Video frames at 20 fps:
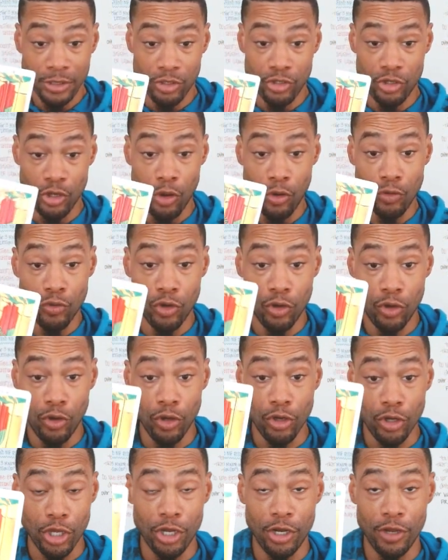Don't
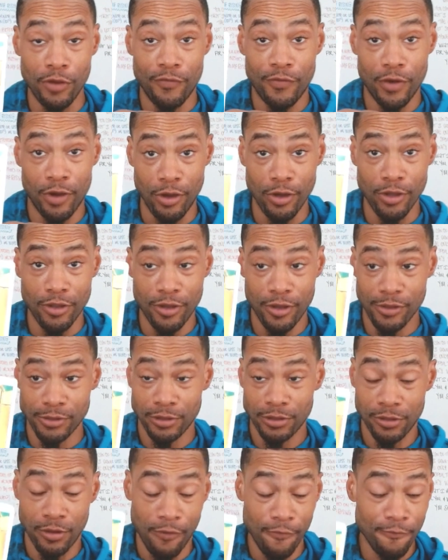look any further,
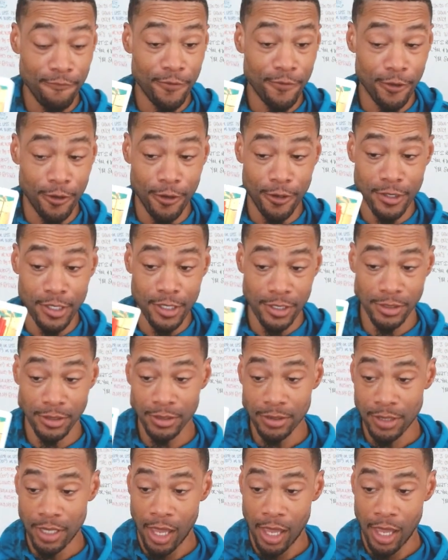further.